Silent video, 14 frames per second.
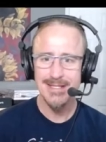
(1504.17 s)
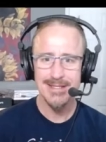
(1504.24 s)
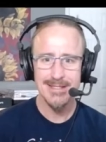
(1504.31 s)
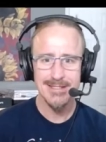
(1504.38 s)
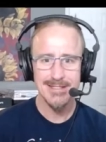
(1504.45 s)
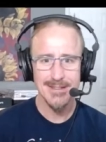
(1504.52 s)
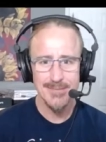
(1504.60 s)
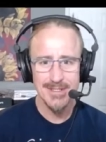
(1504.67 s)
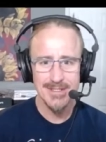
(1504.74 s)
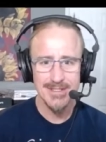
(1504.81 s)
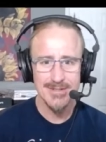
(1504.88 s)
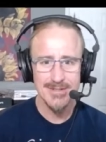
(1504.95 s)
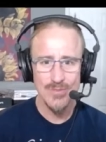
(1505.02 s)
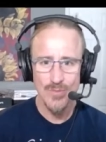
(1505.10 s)
that
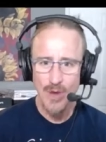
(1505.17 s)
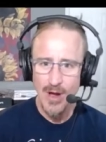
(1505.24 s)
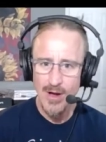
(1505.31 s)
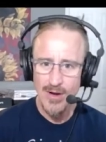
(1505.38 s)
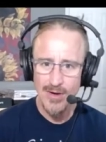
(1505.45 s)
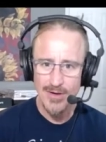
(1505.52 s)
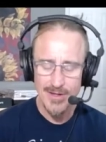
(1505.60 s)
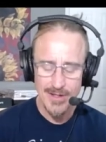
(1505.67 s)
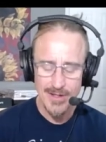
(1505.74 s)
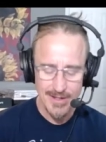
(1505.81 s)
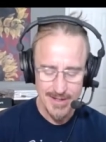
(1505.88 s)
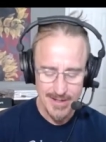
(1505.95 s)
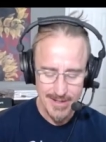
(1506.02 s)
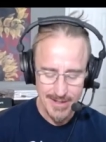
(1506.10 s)
something's wrong.
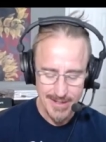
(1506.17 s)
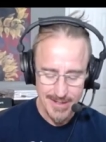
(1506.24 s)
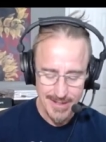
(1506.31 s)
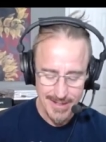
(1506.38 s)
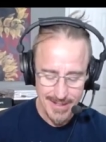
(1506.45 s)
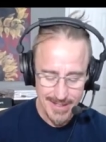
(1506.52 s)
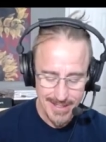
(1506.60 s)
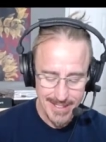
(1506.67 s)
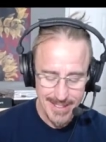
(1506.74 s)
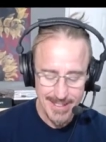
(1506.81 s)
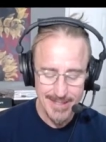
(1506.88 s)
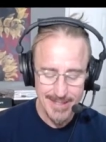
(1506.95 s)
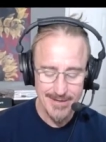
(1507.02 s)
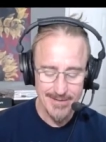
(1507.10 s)
And
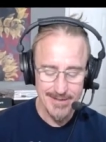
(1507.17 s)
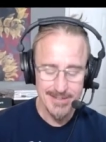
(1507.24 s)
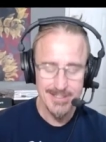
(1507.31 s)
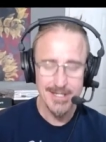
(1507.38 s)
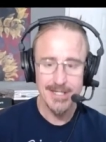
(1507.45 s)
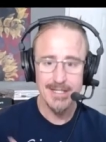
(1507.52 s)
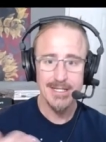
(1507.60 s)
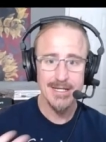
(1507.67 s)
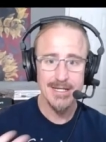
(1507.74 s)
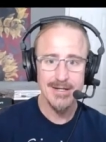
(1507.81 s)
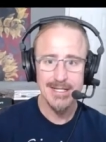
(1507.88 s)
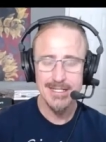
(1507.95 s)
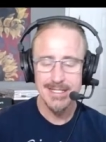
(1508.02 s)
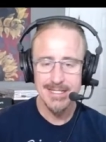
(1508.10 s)
here, there's a
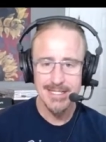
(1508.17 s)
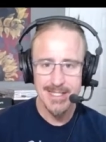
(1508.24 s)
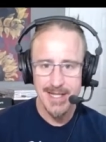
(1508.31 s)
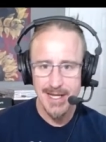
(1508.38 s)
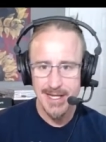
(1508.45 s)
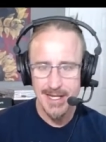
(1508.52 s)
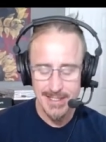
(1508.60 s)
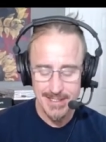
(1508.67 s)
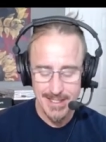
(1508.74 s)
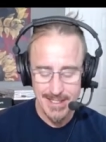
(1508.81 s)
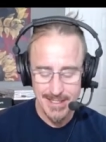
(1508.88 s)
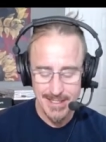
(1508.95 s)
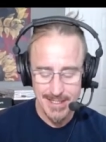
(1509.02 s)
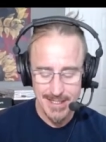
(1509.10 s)
clear indica- in-
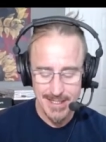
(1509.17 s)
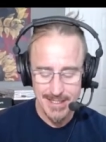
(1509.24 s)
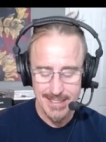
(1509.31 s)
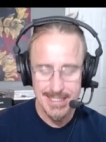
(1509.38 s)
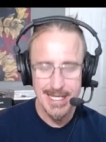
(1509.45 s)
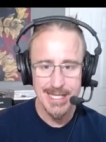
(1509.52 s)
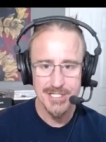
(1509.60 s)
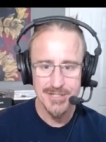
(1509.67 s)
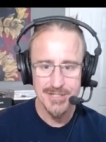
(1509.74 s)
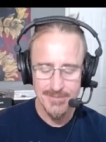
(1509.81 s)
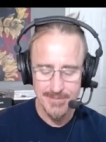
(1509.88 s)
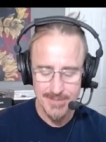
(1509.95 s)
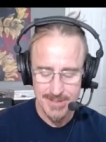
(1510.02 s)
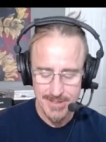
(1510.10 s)
indication
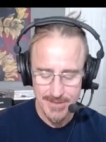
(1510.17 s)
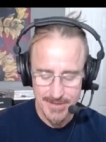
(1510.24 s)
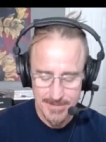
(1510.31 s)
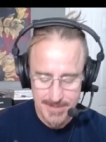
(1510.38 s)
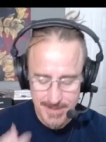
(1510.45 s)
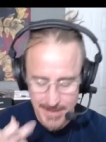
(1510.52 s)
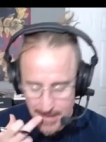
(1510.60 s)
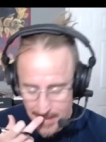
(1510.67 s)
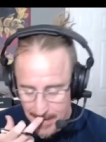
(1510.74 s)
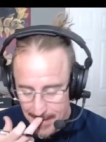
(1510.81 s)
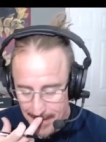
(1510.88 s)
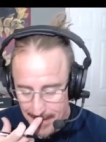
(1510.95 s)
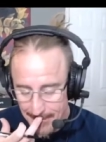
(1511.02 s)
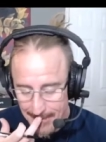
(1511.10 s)
from the scripture
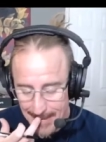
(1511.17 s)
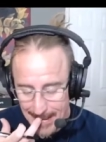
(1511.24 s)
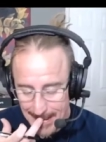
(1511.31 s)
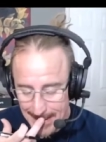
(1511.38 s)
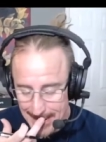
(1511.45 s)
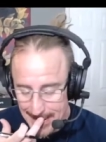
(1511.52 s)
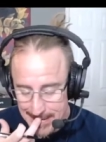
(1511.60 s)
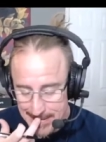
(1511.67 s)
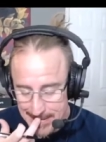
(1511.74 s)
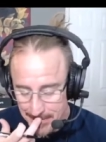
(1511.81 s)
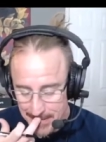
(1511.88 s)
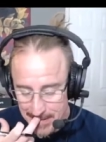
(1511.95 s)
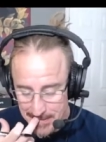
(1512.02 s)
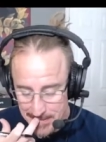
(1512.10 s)
that
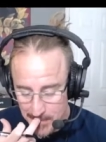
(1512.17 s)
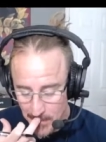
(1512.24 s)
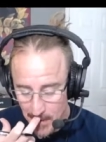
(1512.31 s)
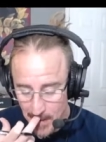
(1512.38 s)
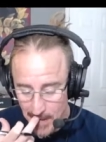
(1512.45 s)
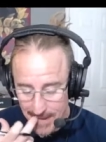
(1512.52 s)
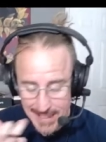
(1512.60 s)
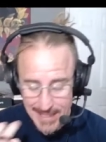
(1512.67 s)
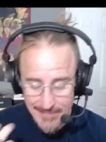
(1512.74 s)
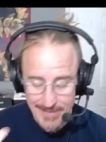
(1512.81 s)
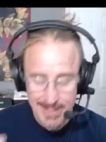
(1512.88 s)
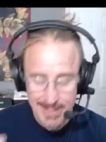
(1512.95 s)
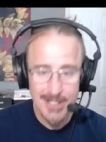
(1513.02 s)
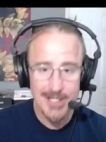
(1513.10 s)
something's wrong.
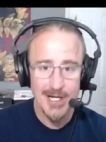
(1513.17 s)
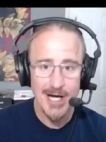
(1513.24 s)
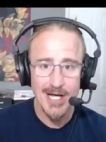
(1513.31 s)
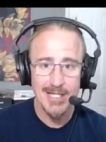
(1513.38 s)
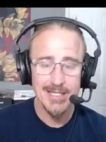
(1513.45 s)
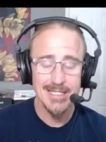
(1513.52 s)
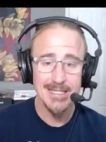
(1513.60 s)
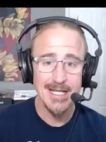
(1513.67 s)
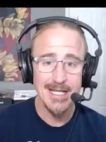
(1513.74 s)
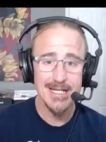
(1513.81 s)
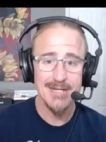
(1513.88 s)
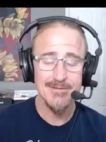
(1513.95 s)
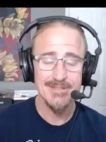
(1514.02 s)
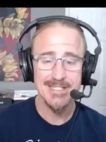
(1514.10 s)
Even the godly
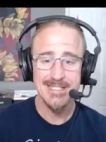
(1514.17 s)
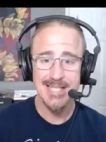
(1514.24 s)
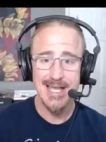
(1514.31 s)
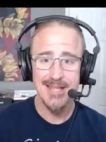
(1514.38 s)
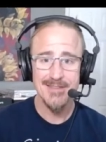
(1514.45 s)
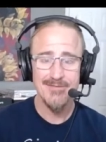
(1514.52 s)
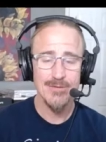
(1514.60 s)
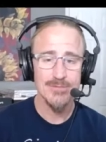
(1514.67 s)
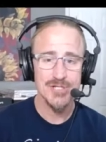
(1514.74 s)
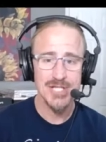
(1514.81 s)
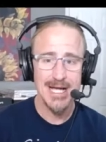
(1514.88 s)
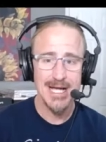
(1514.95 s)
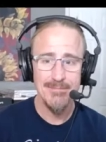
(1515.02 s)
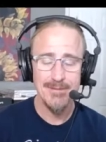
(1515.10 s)
line of Seth from
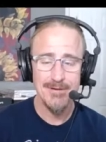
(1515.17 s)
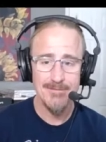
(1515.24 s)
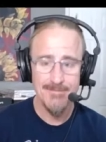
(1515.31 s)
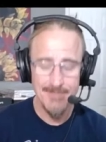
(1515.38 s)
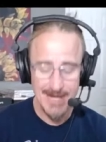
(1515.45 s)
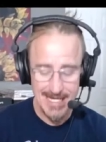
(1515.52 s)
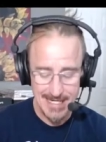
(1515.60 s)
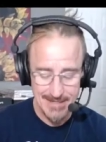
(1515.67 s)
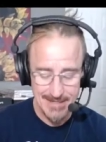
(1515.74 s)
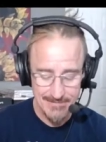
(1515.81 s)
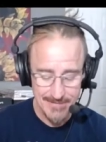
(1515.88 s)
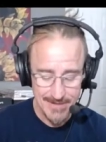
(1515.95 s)
chapter 5